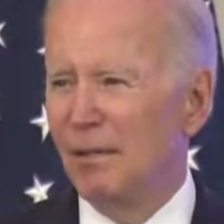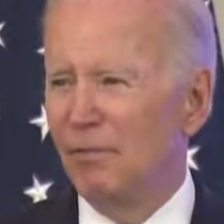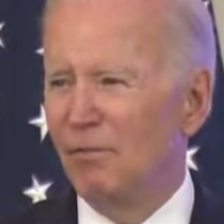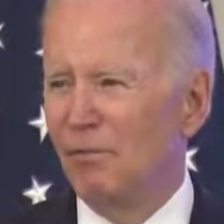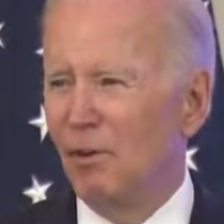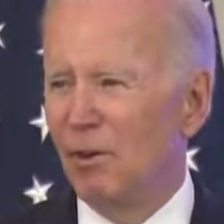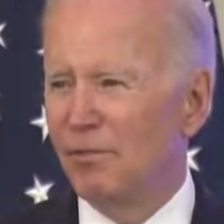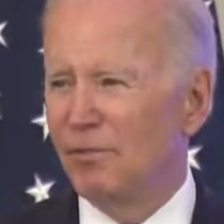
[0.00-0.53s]

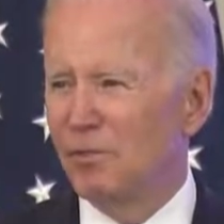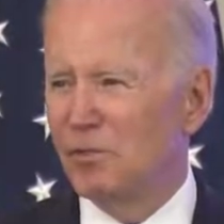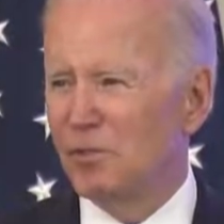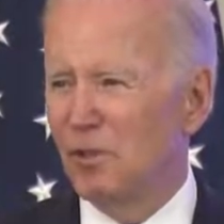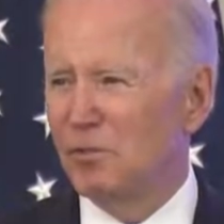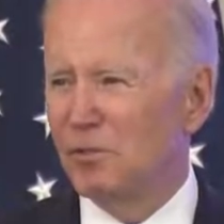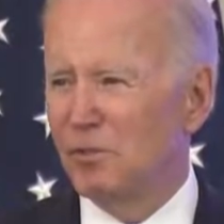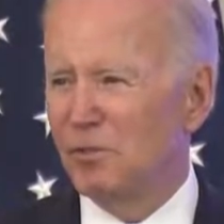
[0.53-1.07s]
fought for
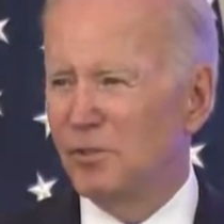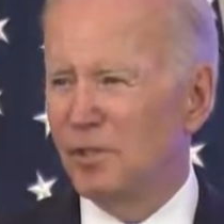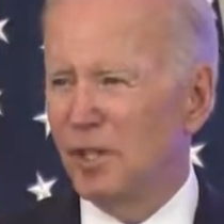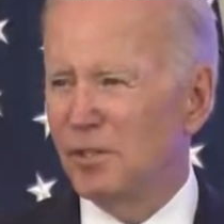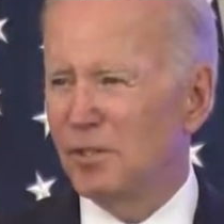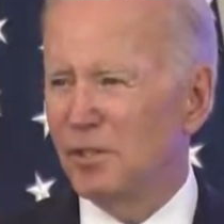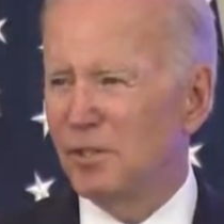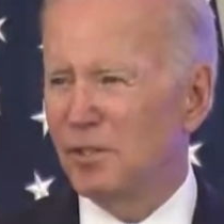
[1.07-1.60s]
social
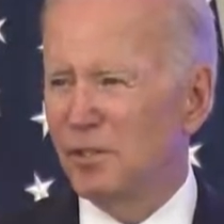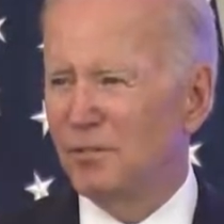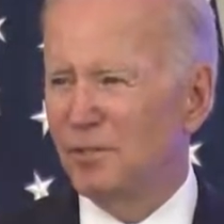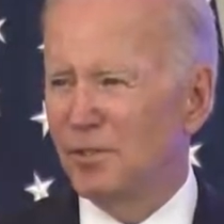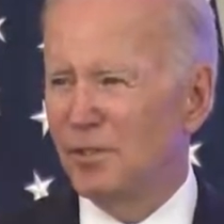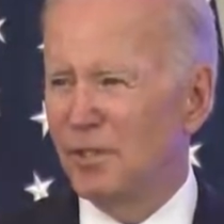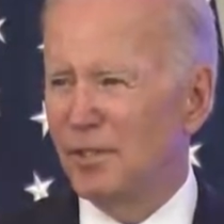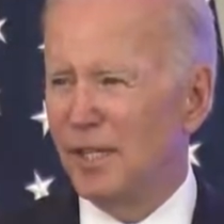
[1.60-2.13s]
justice and
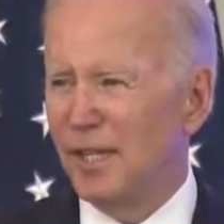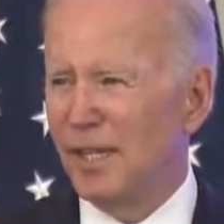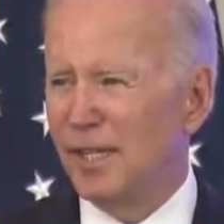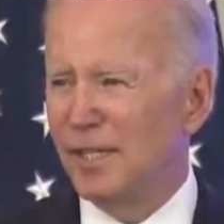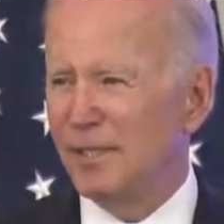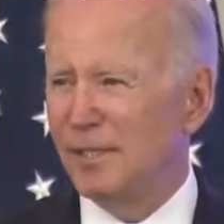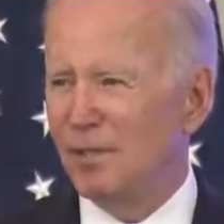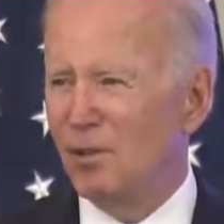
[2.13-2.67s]
for the days,